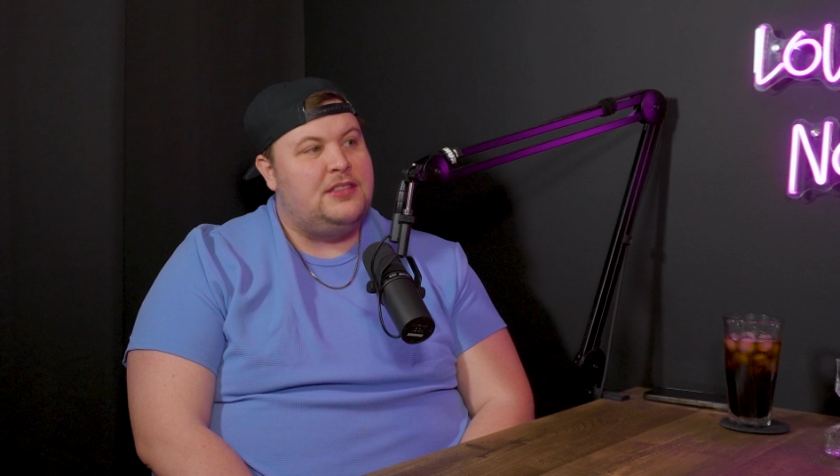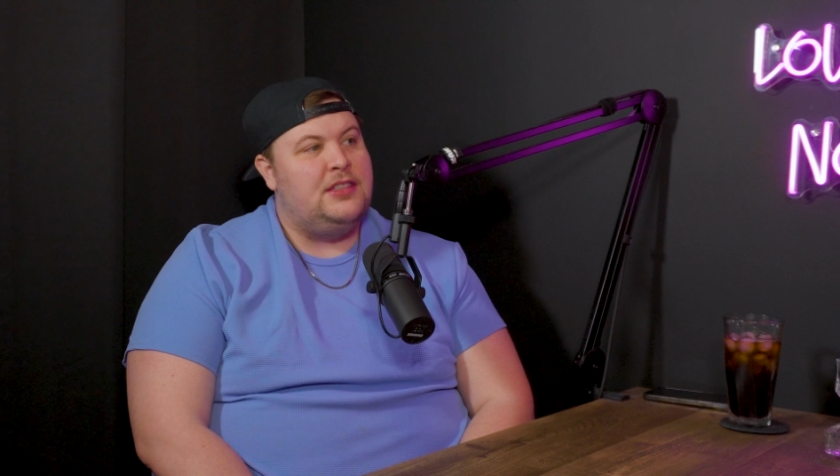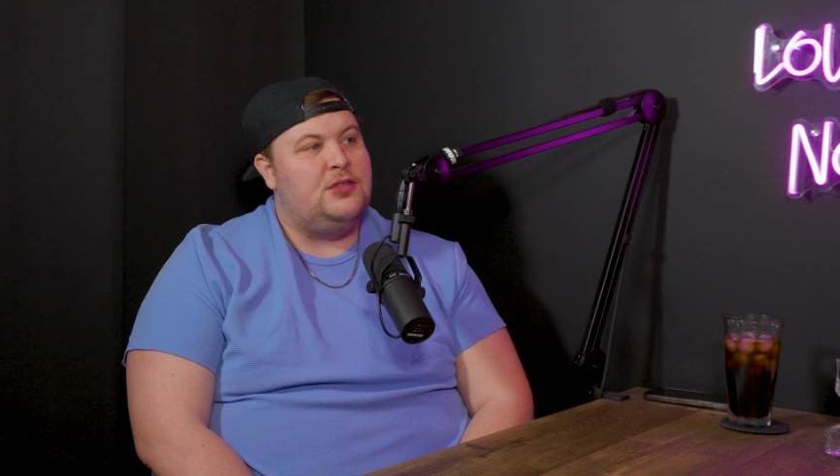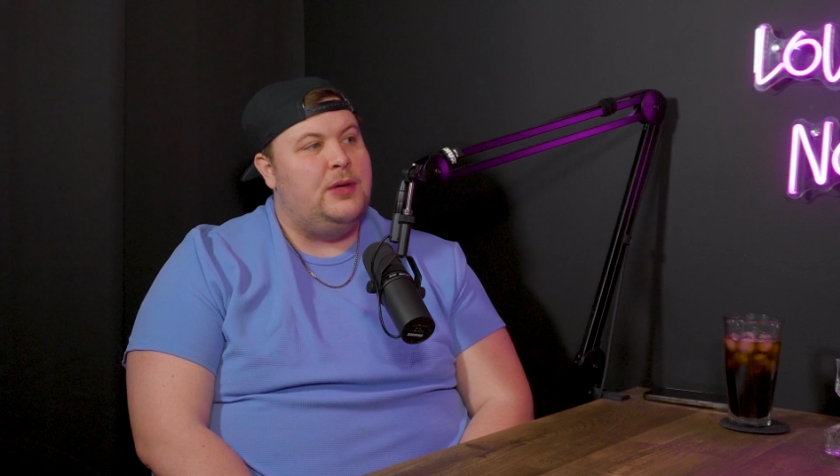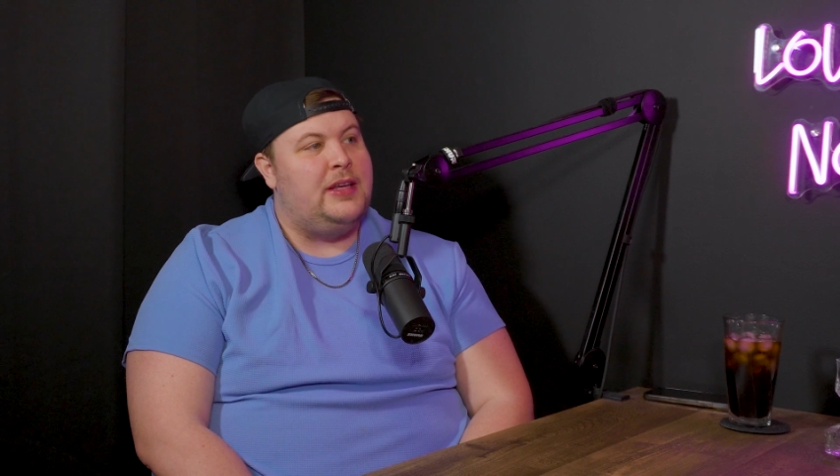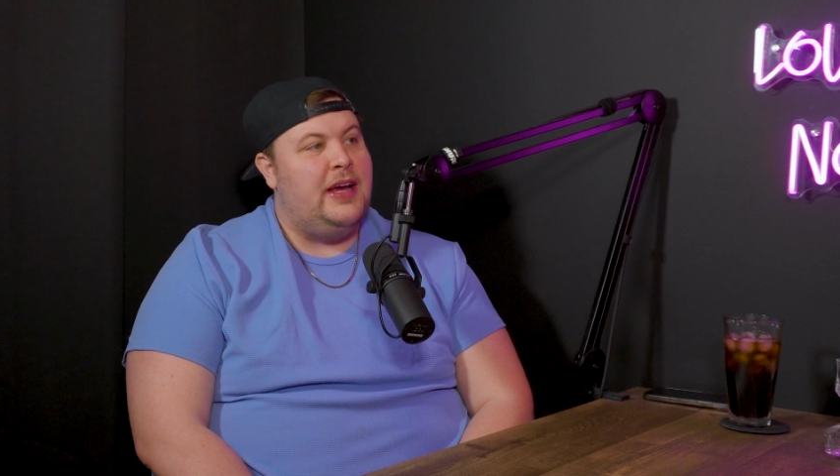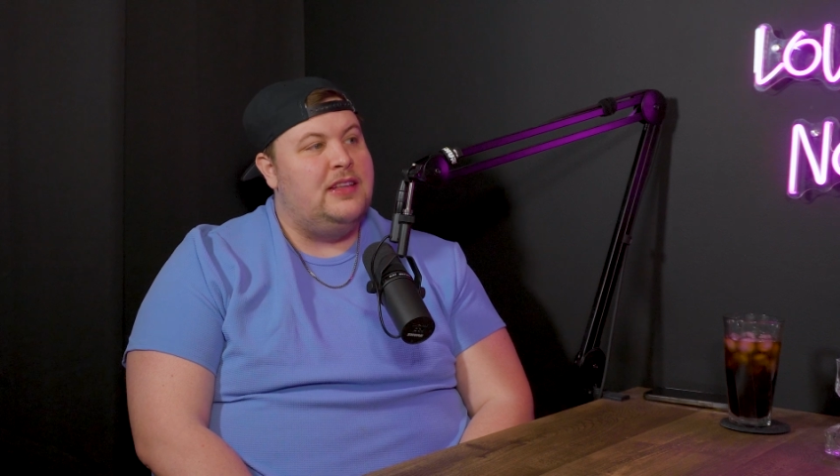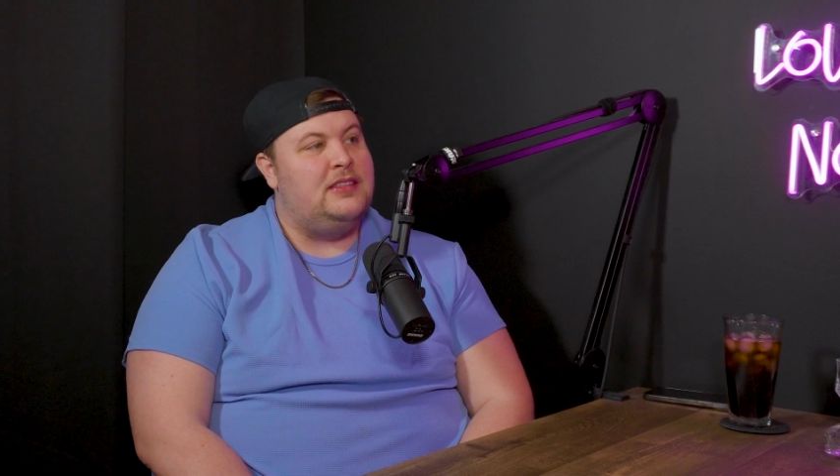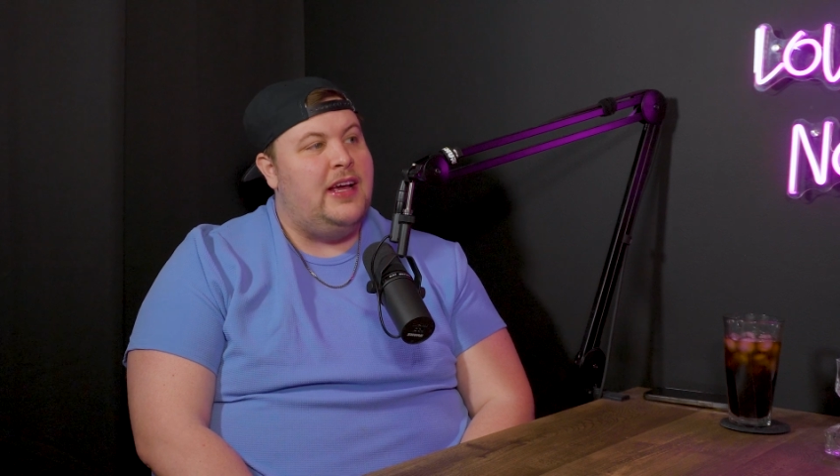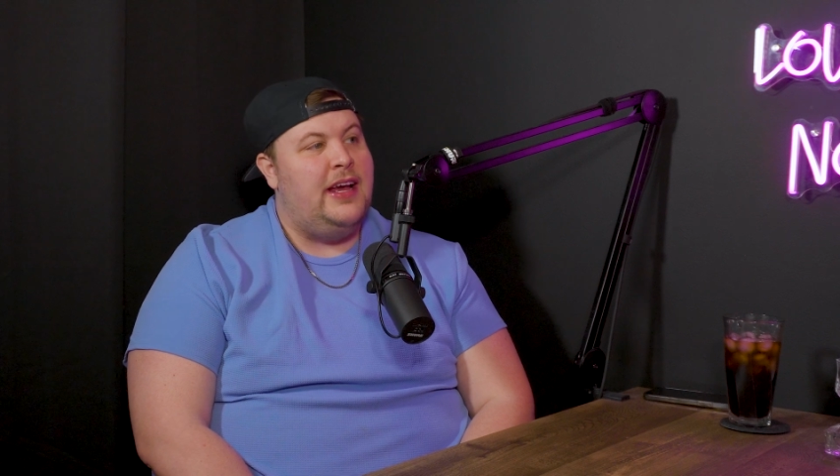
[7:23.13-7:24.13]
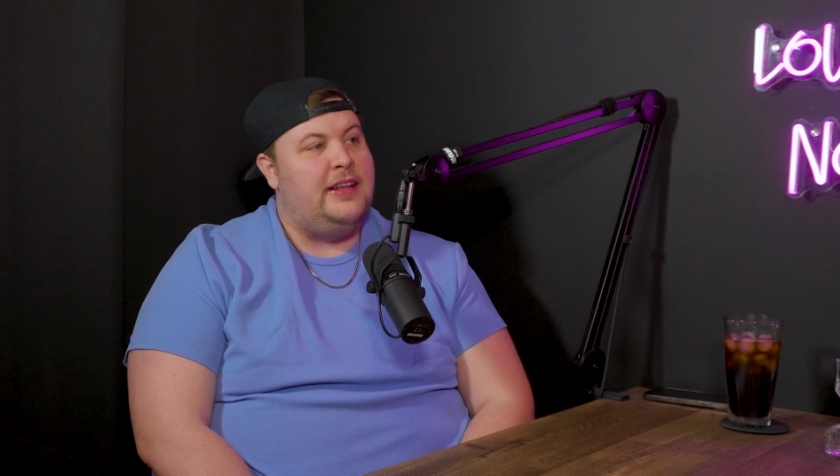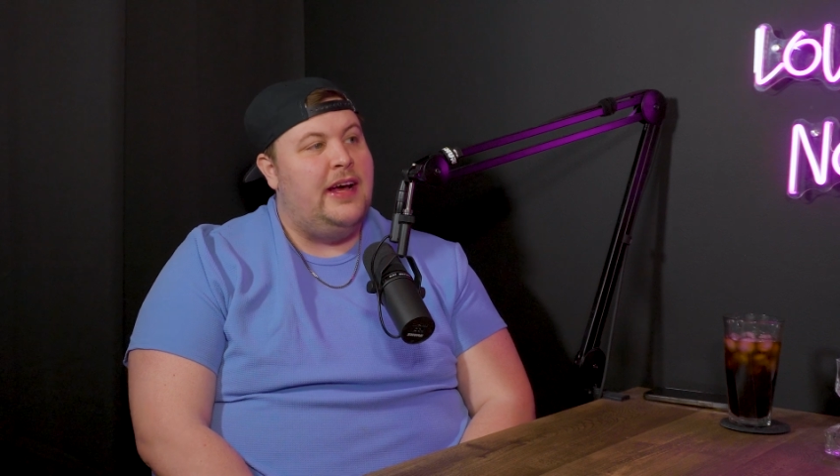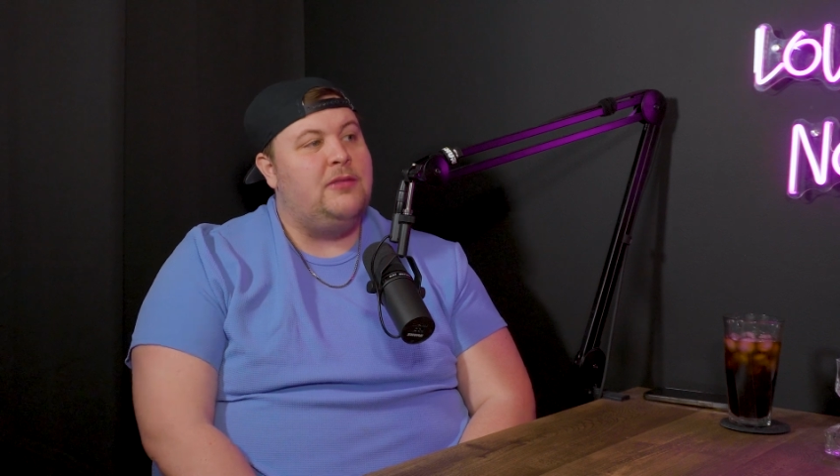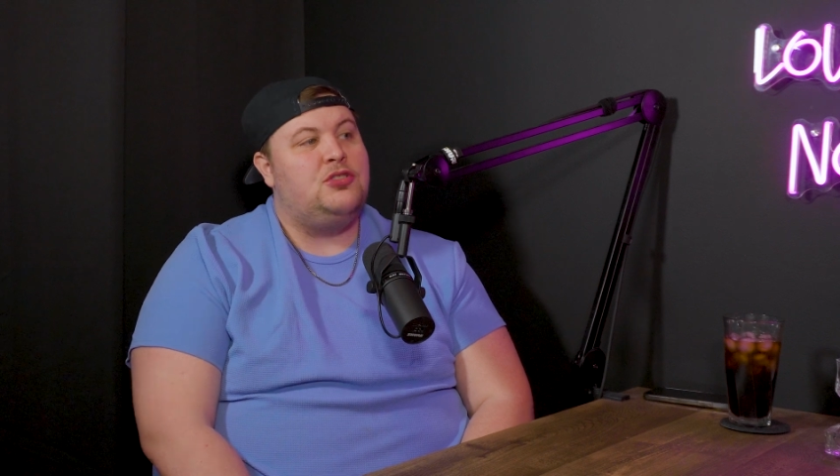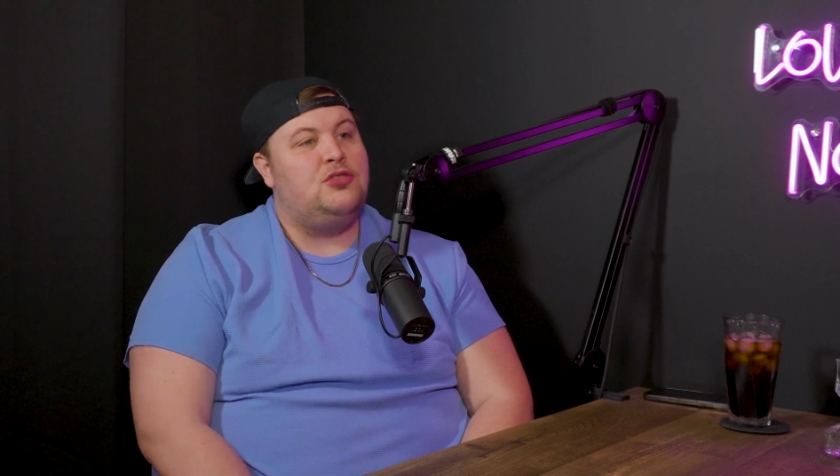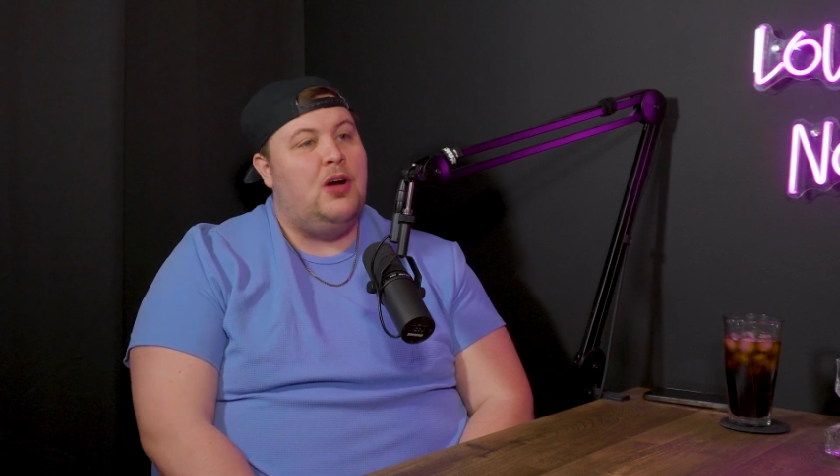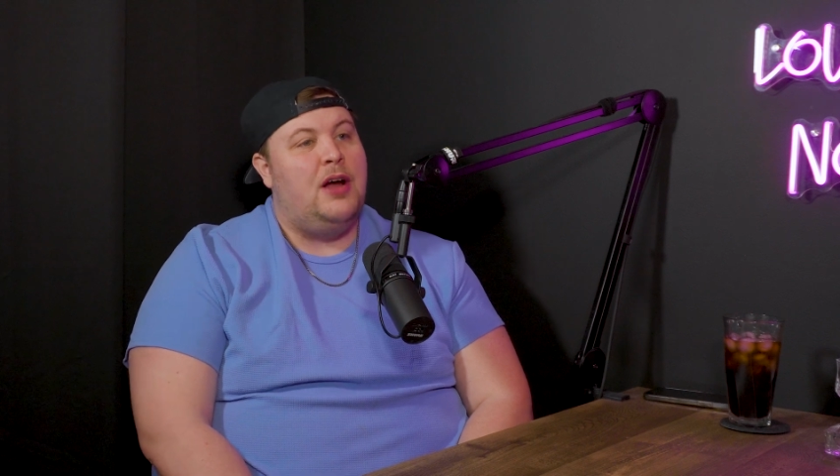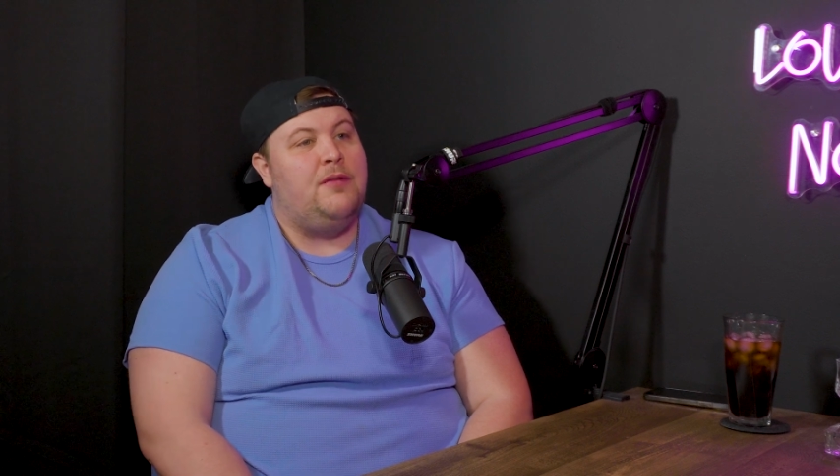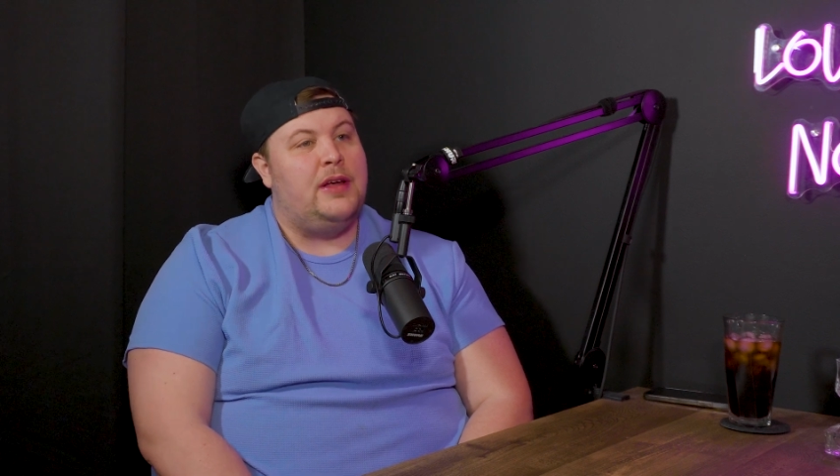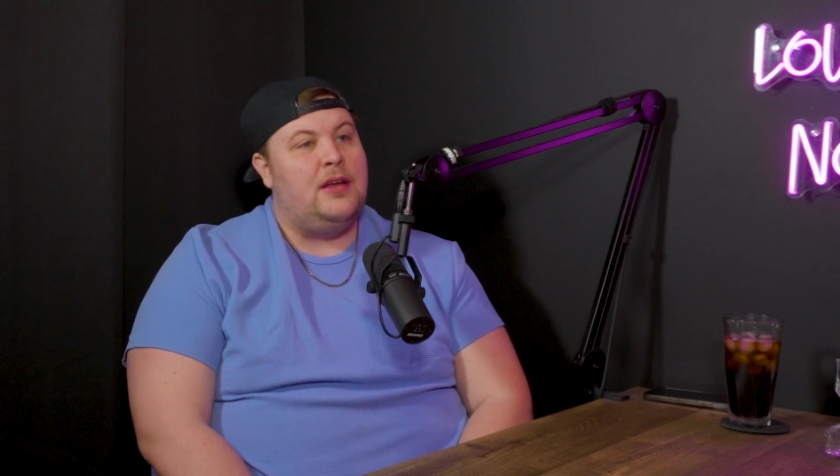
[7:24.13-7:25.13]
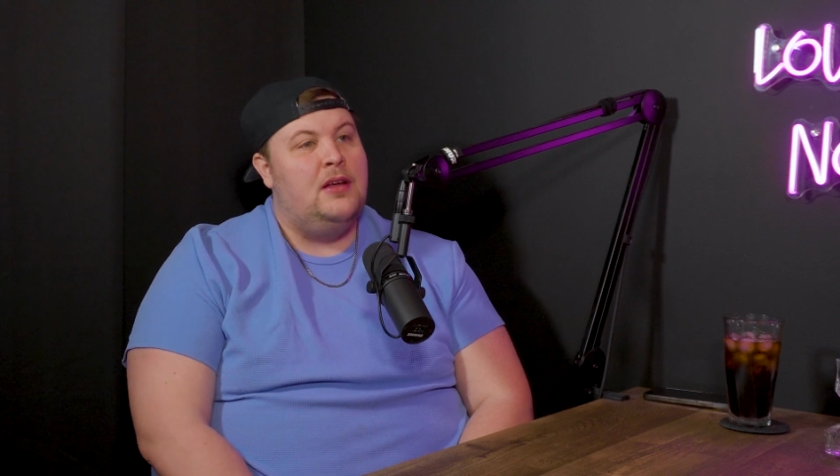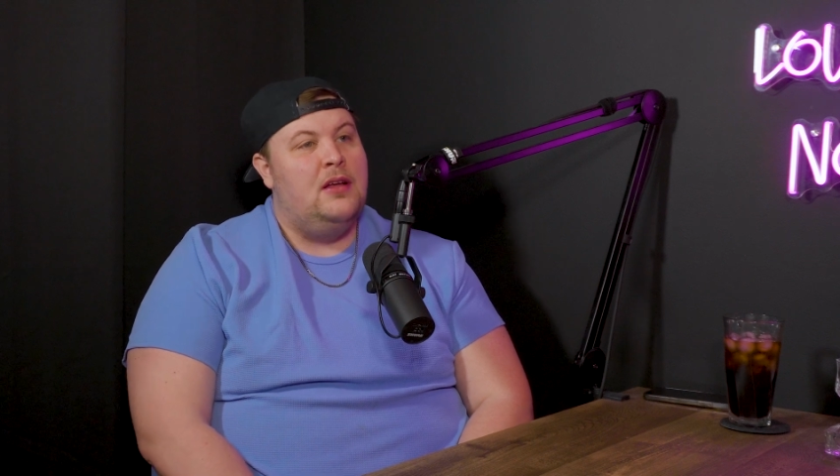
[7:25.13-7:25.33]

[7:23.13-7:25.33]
this weekend, and I was driving,